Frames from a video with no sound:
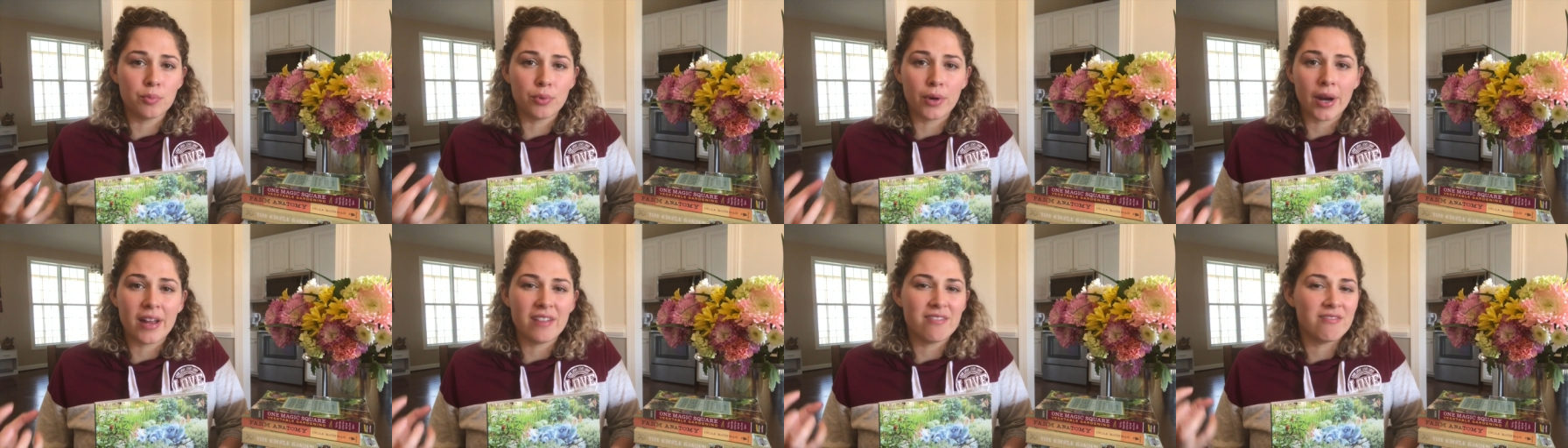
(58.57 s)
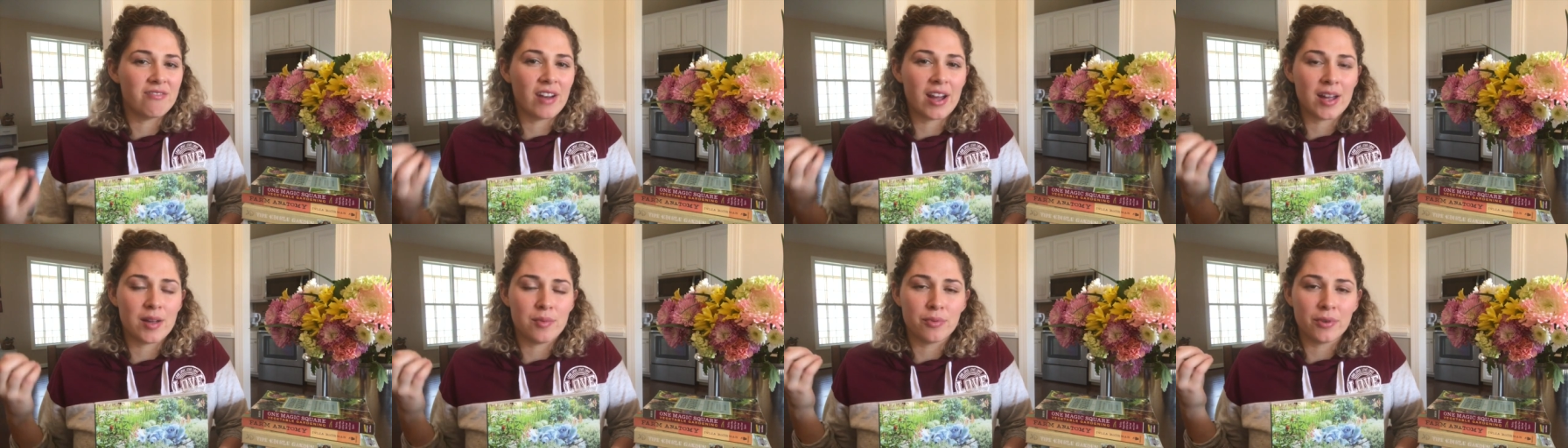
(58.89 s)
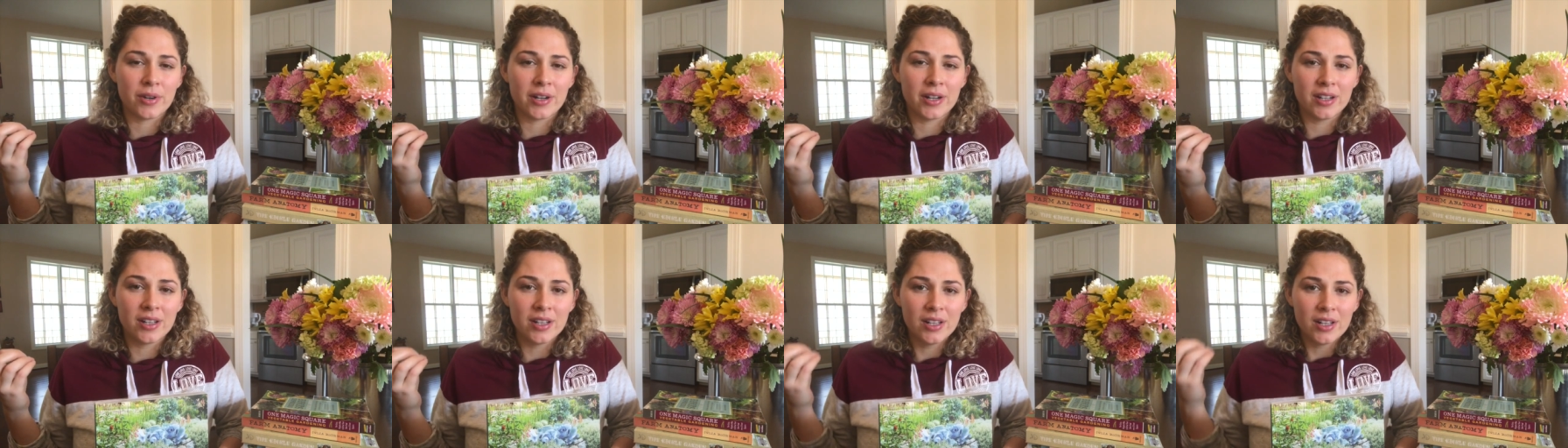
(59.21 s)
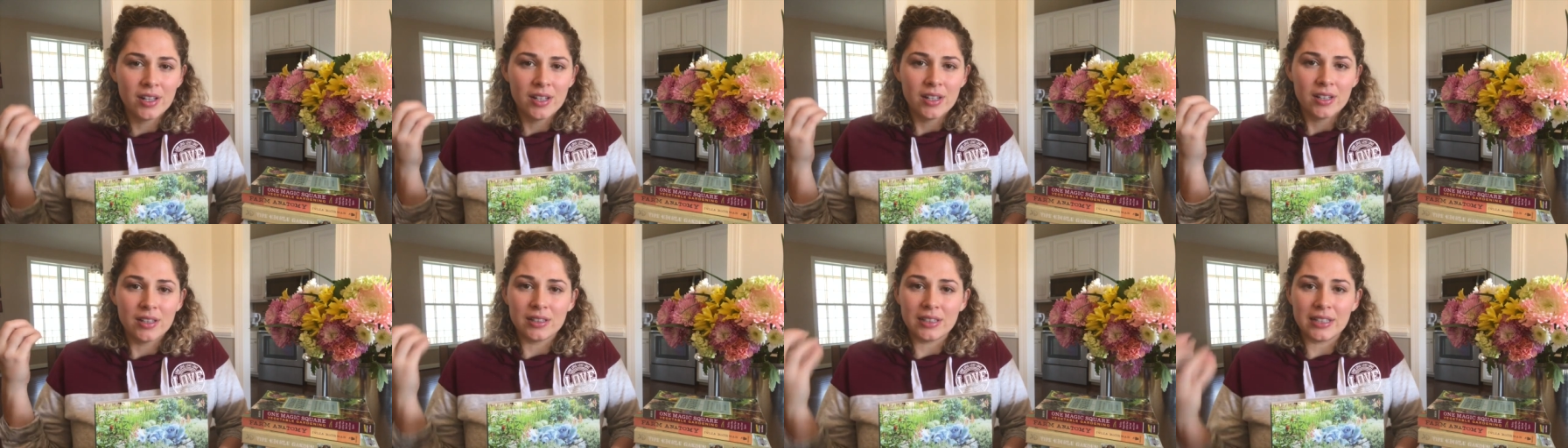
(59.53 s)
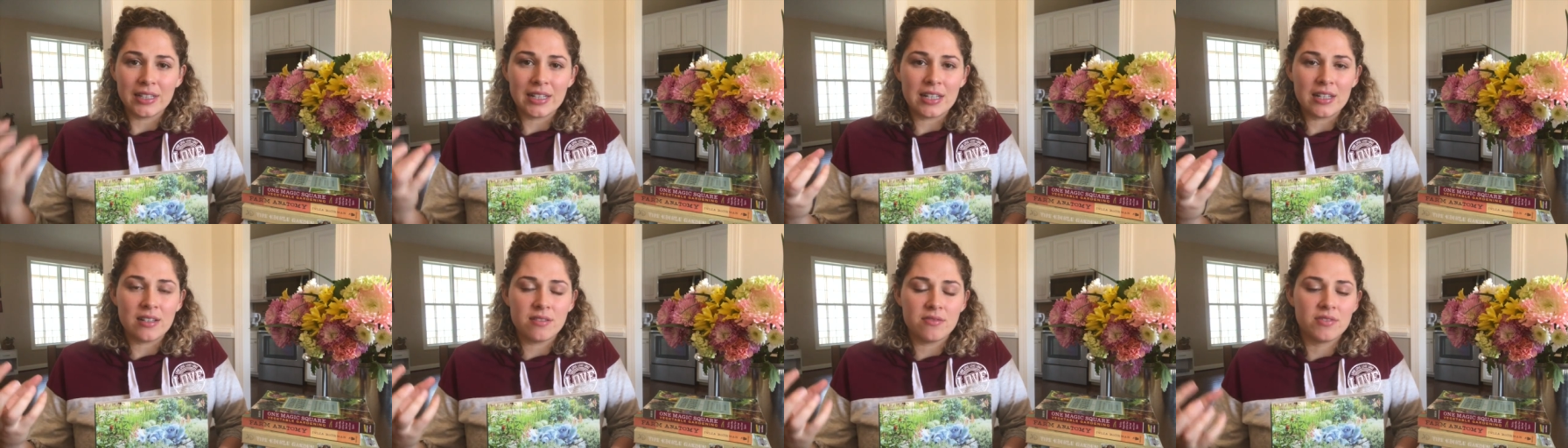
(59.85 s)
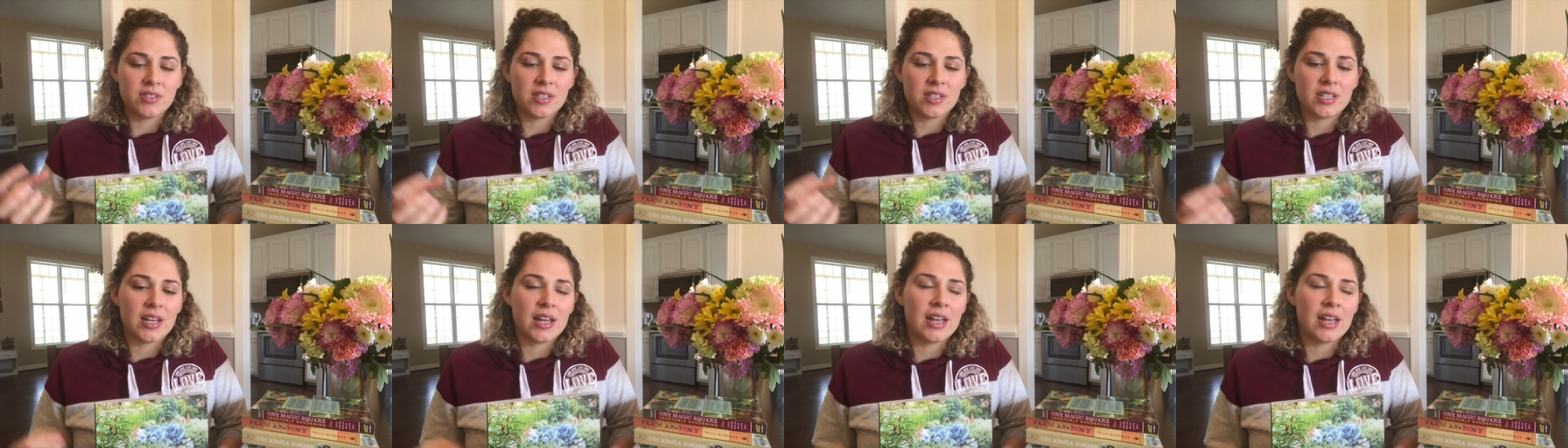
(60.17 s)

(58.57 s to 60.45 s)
bright, vibrant leaves.